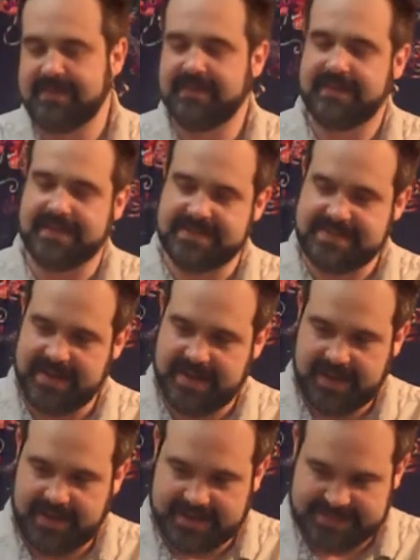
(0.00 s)

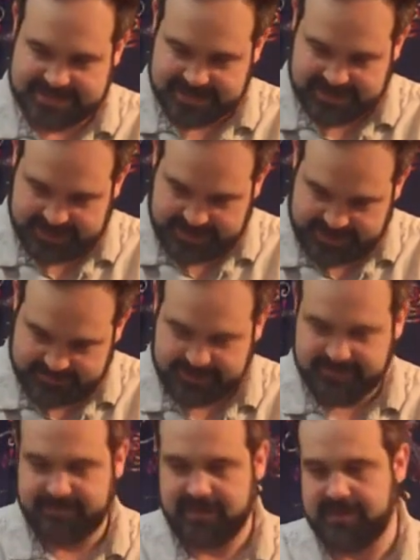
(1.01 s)
It's got heavy
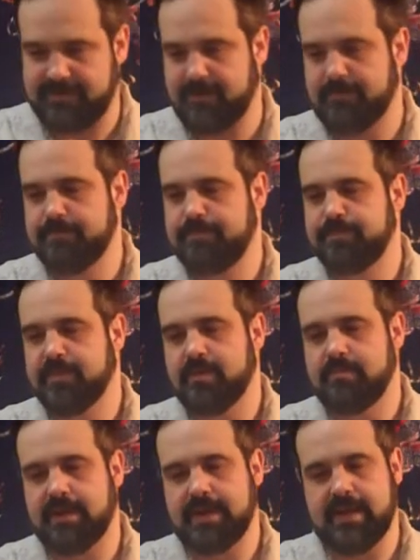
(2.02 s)
flavor,
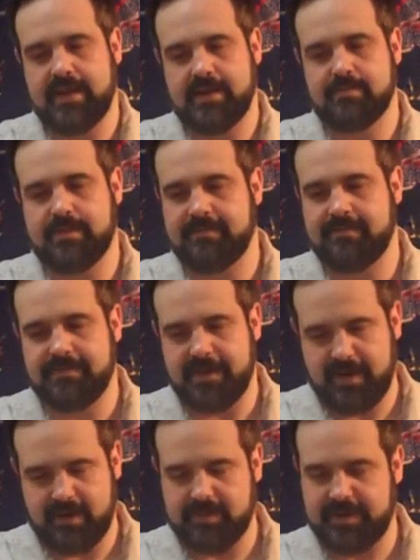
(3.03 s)
but
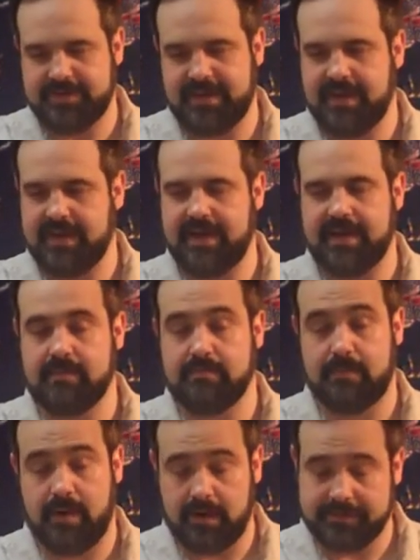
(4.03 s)
very much a
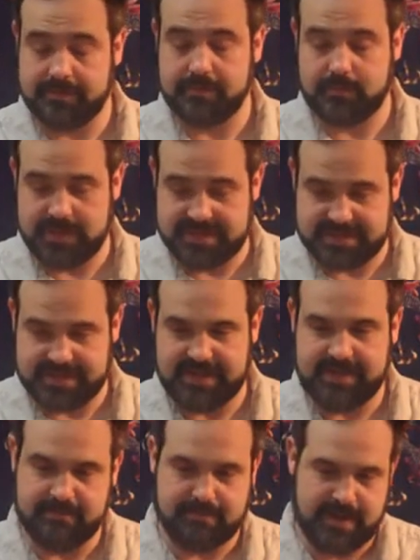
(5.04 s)
malt
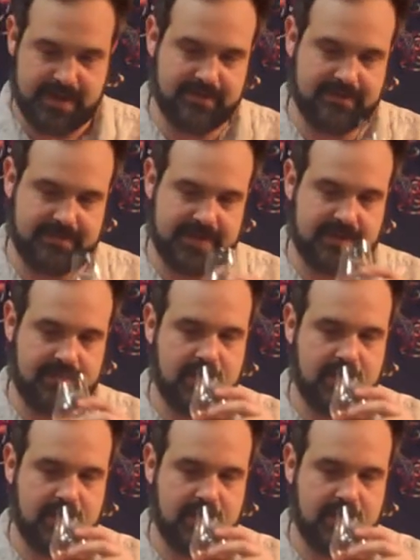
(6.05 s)
whiskey mouthfeel.